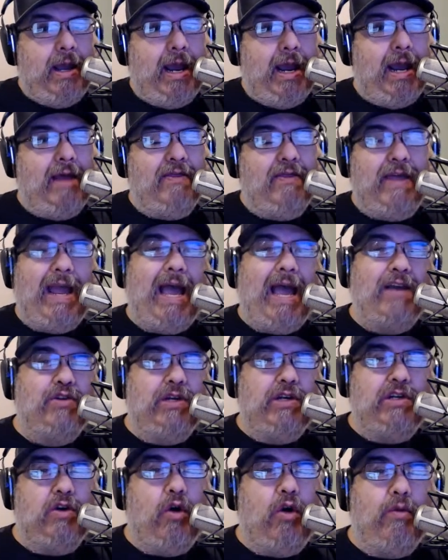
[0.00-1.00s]
And they
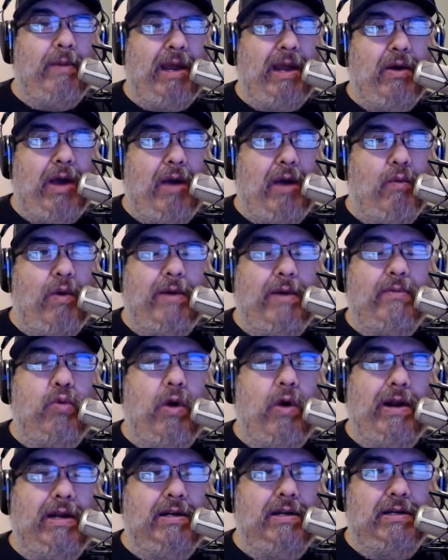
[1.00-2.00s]
actually told me at one
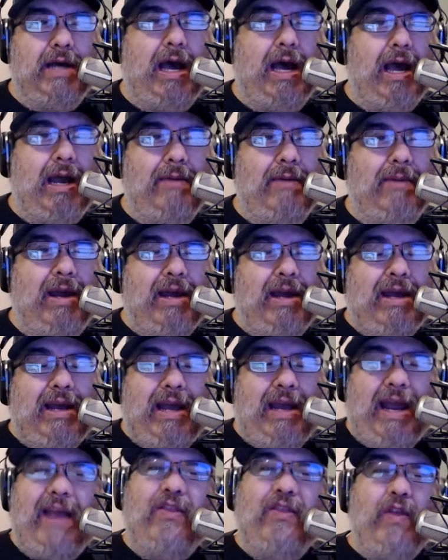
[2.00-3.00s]
point in time
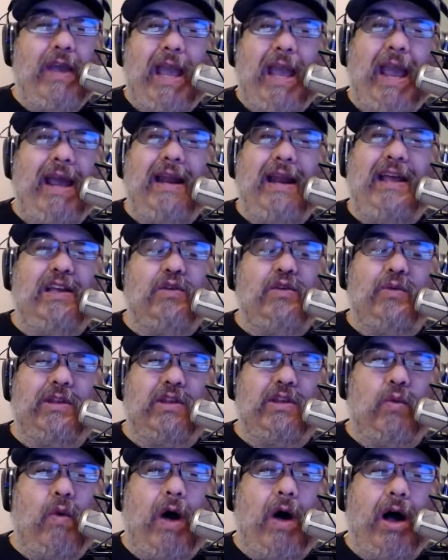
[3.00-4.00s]
in the 80s
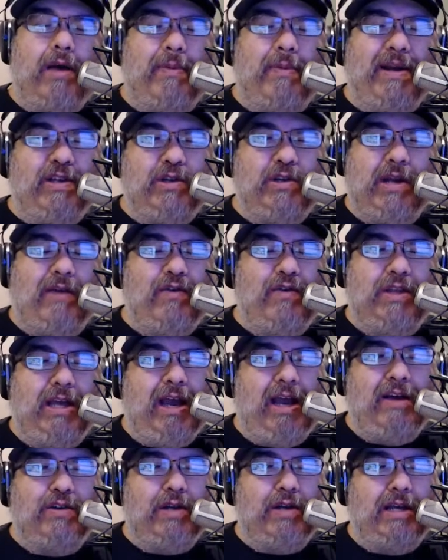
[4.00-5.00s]
with the Walkmans and
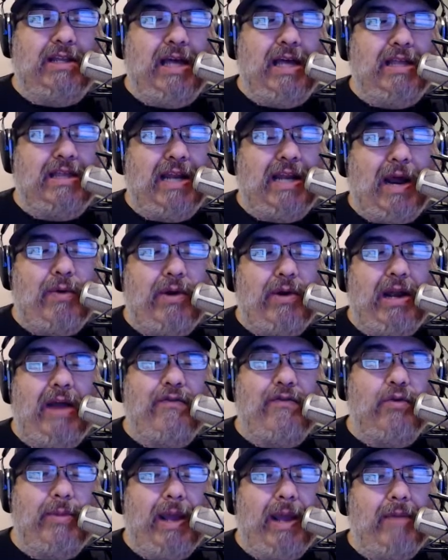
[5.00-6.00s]
everything else like that, that I would
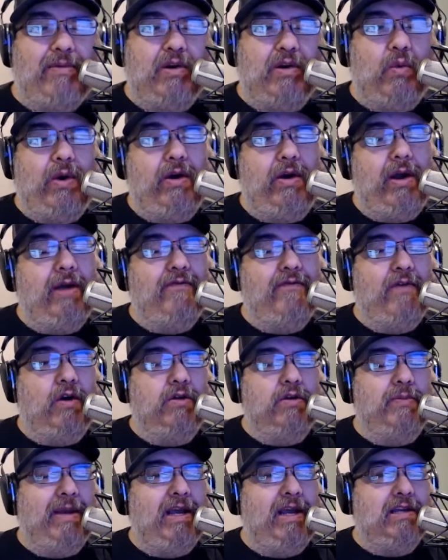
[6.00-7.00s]
never be able to wear
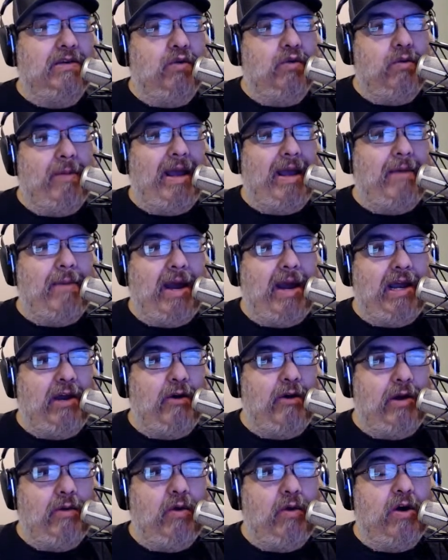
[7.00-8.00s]
headphones because it would make my
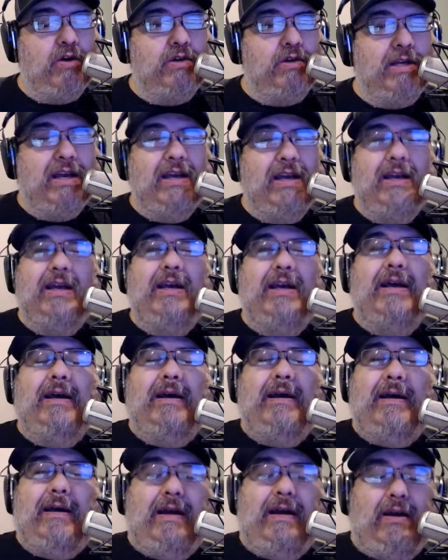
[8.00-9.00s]
hearing worse.
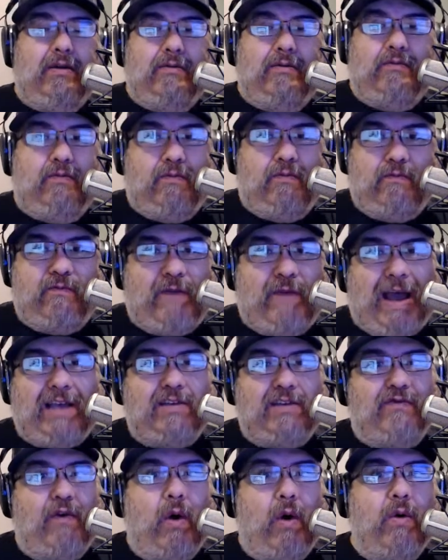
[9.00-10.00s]

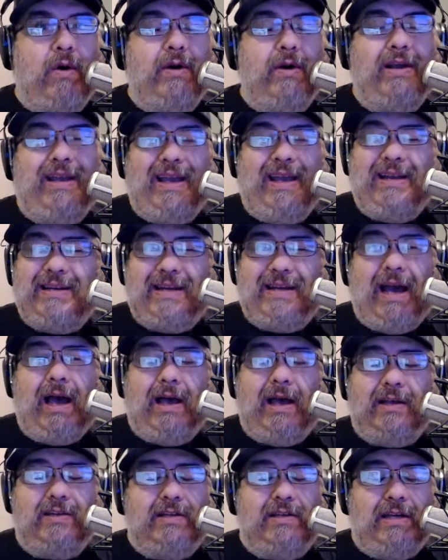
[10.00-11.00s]
Fast forward, it
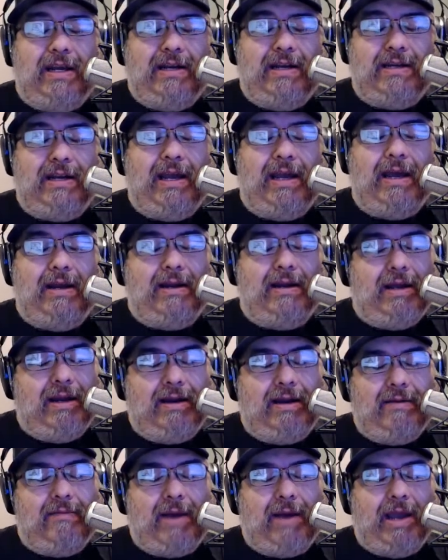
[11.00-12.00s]
does. It did.
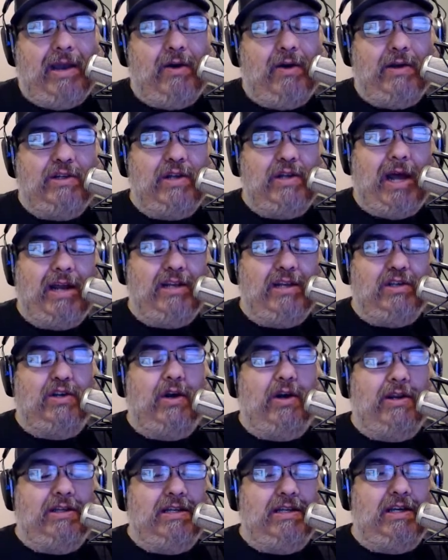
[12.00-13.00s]
And my hearing's not as
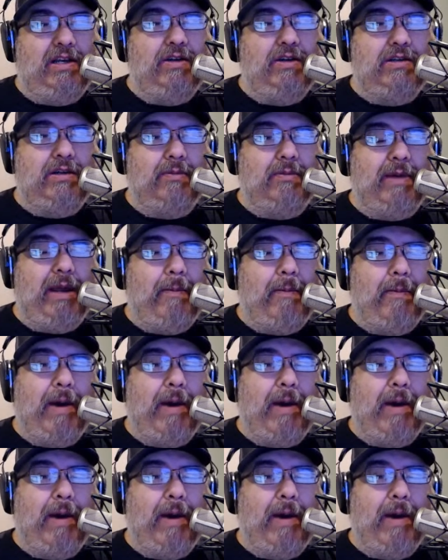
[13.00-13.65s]
good as it used to be.